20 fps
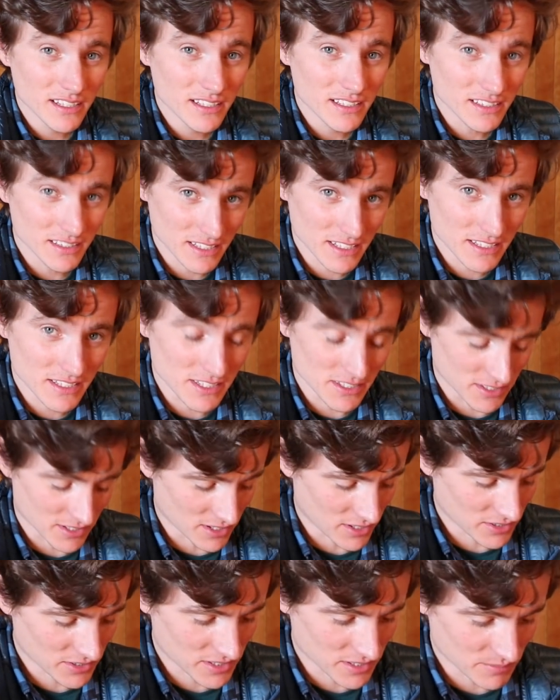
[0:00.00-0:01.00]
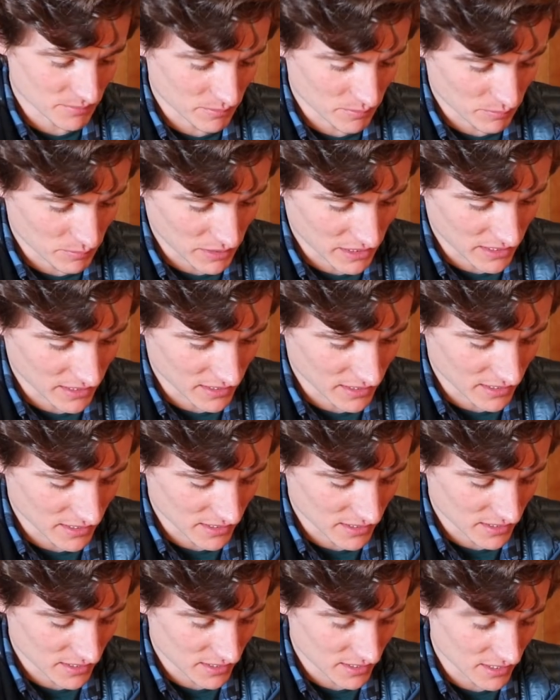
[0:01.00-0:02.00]
This is awesome
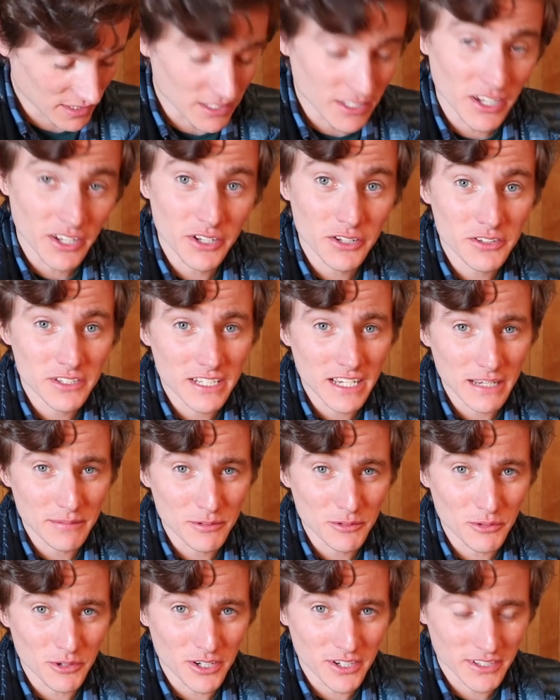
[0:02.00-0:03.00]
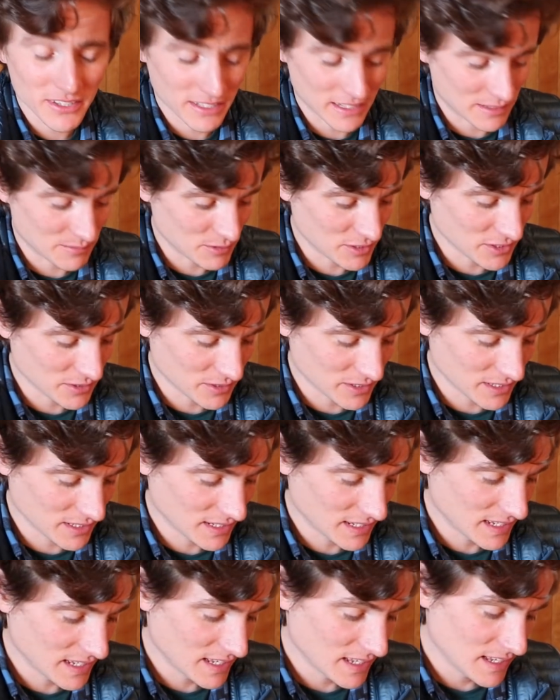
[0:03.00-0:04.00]
because y'all know the type of work that I'm doing.
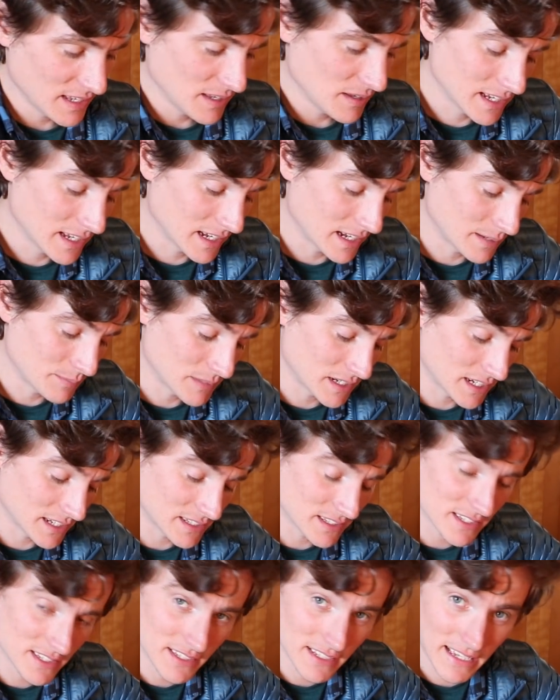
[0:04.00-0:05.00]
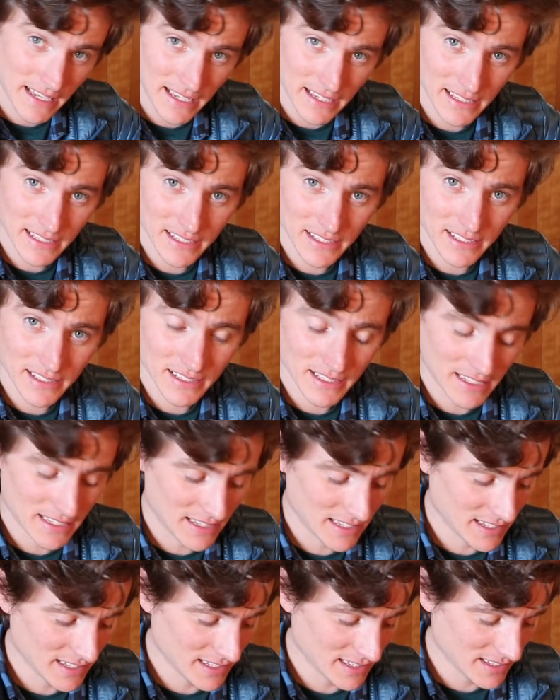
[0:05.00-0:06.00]
I'm not snagging
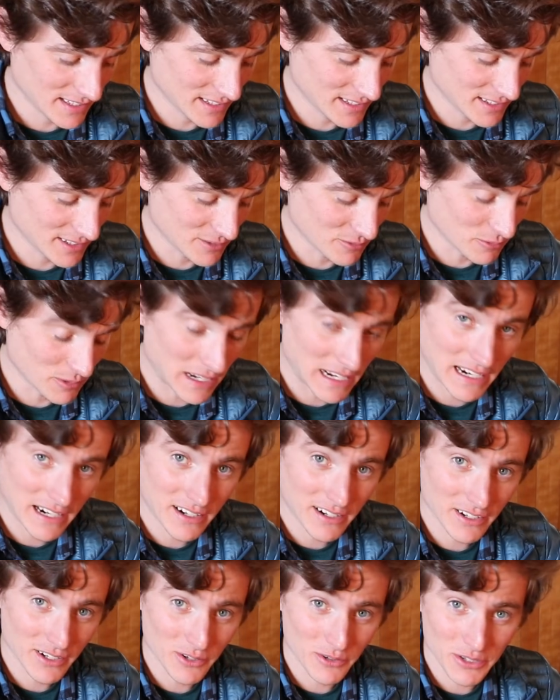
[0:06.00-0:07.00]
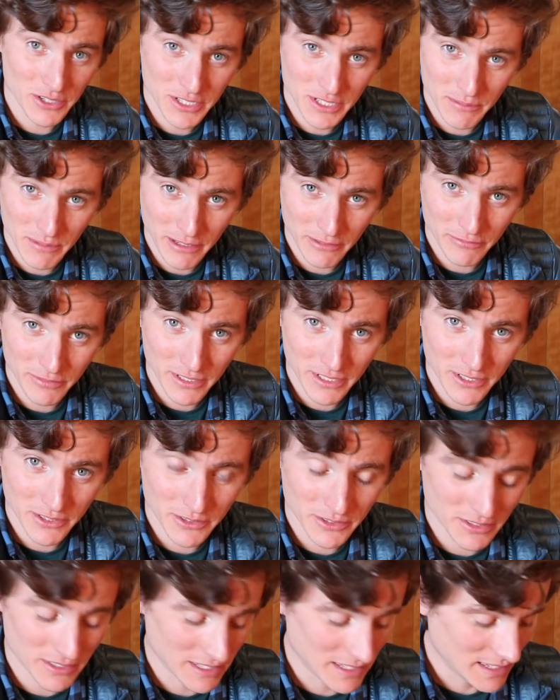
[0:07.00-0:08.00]
a wire going to my
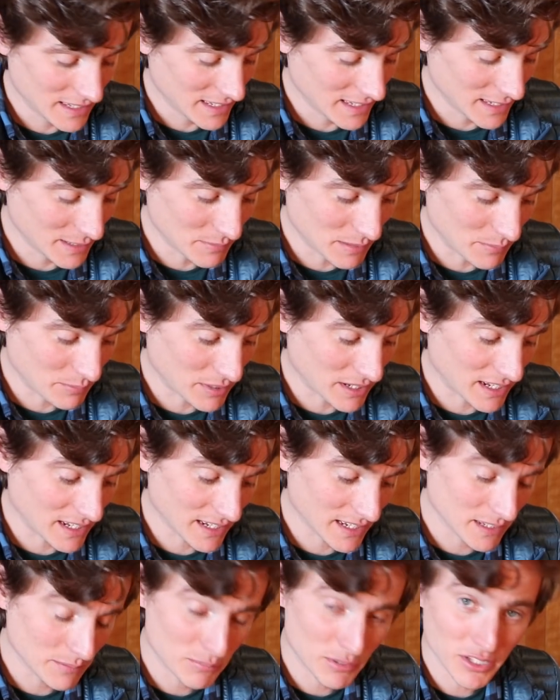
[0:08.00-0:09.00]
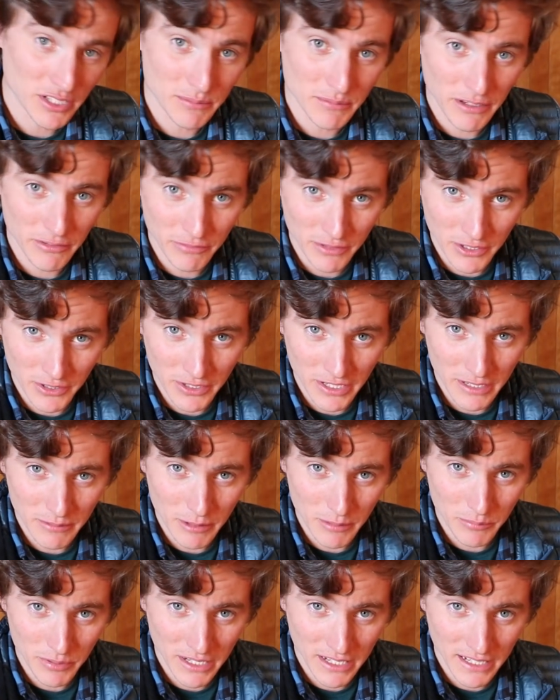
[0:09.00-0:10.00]
phone in my pocket, pulling my phone out
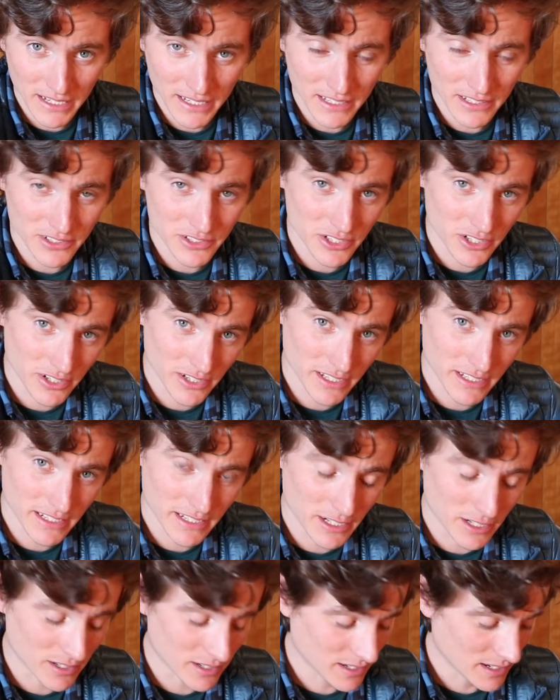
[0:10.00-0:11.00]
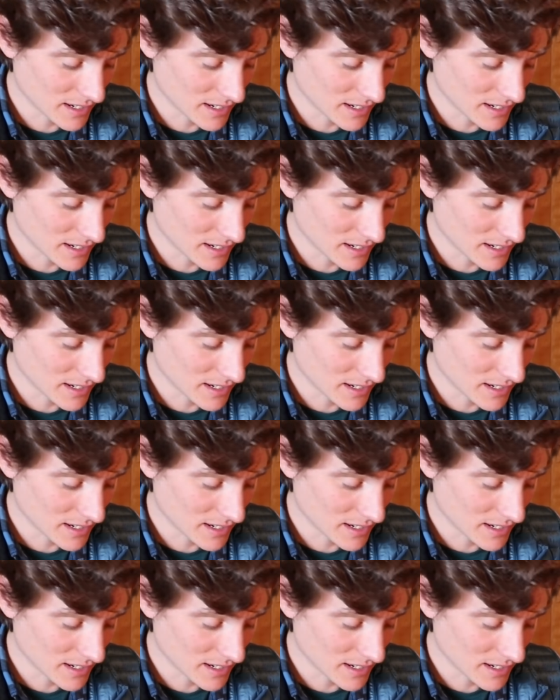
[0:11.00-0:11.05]
of my pocket, jerking the